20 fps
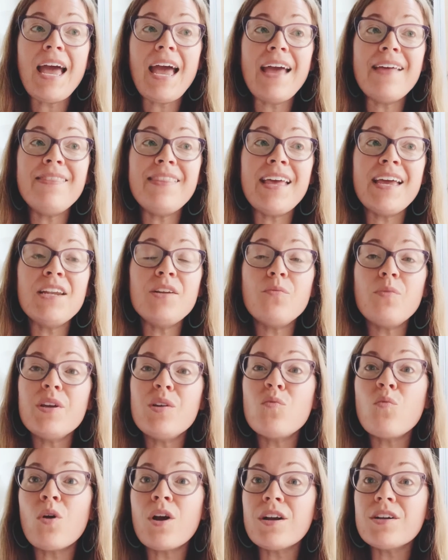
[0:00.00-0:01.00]
And then we
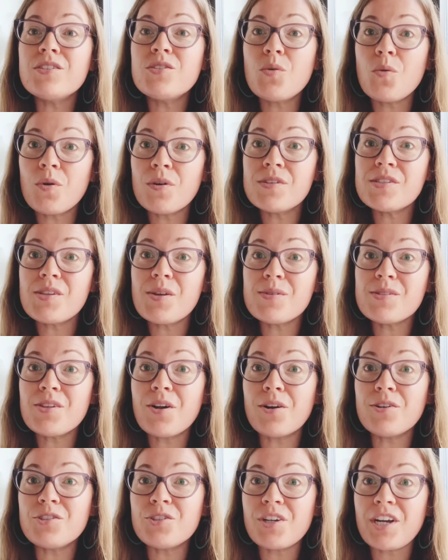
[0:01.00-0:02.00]
work towards those
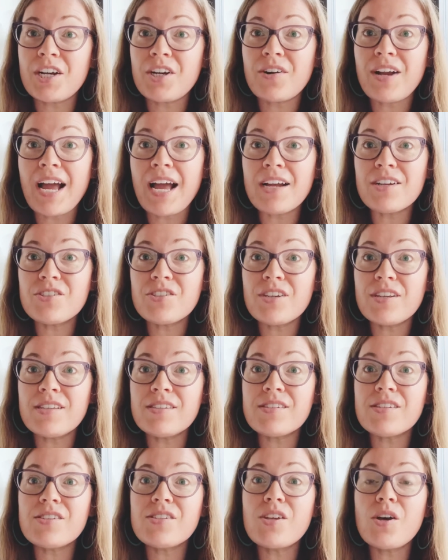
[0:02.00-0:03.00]
larger
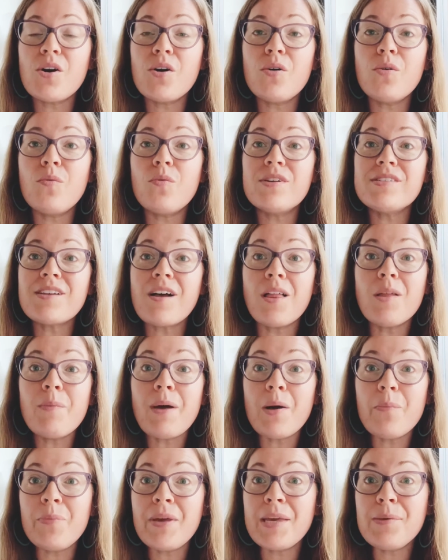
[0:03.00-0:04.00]
interactions. So it's all
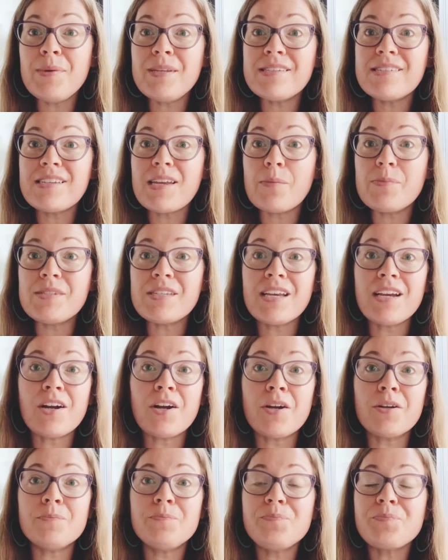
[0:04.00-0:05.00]
about baby steps
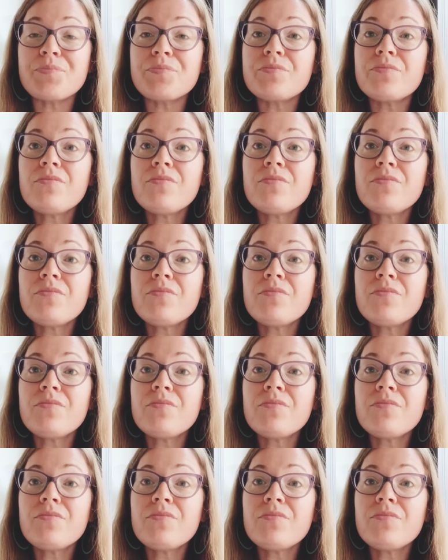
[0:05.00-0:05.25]
here.